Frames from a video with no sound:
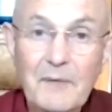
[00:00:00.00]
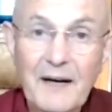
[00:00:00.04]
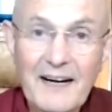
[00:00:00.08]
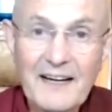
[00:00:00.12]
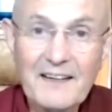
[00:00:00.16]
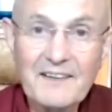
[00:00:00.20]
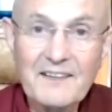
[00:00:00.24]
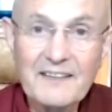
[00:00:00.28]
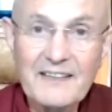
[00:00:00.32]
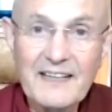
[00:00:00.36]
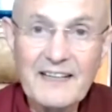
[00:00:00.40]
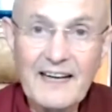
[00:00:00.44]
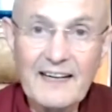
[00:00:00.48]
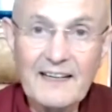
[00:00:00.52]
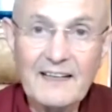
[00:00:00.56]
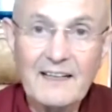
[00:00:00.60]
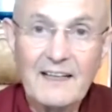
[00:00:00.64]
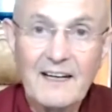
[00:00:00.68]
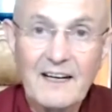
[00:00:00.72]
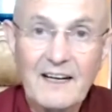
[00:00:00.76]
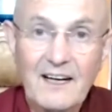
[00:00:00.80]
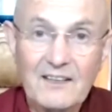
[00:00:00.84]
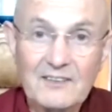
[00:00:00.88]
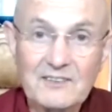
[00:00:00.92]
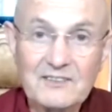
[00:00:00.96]
by the neck
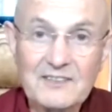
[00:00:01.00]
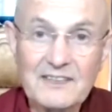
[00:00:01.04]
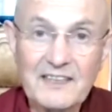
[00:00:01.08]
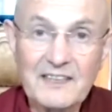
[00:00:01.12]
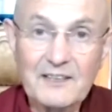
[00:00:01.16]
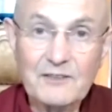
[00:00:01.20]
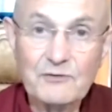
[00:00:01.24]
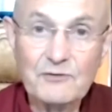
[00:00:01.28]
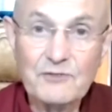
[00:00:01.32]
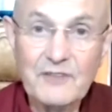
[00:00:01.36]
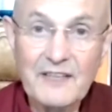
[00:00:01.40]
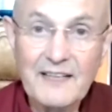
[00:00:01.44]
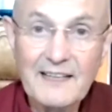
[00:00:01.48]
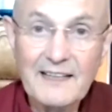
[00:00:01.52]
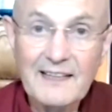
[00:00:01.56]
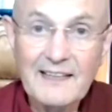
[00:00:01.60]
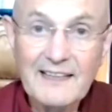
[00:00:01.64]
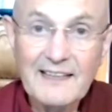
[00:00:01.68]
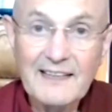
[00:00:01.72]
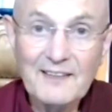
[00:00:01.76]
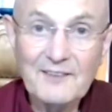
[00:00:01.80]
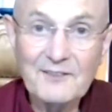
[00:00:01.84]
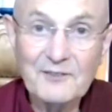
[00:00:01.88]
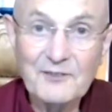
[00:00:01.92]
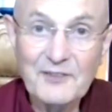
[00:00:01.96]
until it
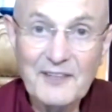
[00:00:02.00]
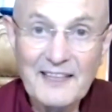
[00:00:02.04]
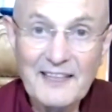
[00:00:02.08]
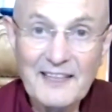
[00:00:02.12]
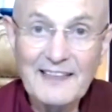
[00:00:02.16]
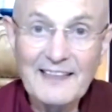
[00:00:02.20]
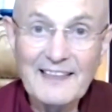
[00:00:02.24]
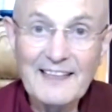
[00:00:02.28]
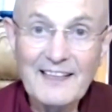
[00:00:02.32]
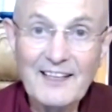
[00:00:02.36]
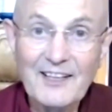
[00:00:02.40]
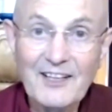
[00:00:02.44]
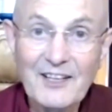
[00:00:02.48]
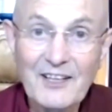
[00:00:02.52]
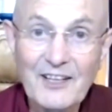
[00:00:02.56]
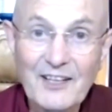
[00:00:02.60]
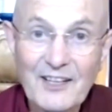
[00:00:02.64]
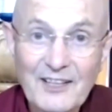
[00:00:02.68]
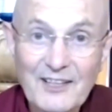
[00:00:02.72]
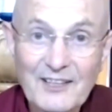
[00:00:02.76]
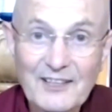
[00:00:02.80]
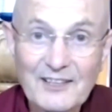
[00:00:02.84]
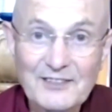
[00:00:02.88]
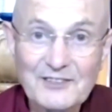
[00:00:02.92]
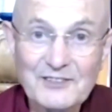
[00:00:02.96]
really, really
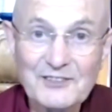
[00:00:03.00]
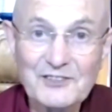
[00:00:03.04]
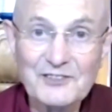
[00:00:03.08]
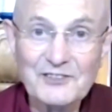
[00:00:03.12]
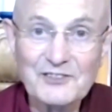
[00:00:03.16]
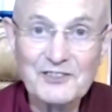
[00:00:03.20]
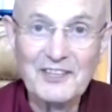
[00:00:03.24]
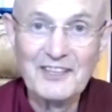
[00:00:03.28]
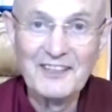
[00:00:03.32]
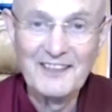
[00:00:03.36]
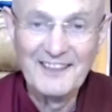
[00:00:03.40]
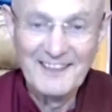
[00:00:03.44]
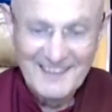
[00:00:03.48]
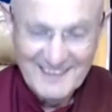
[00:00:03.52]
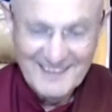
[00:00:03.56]
hurts.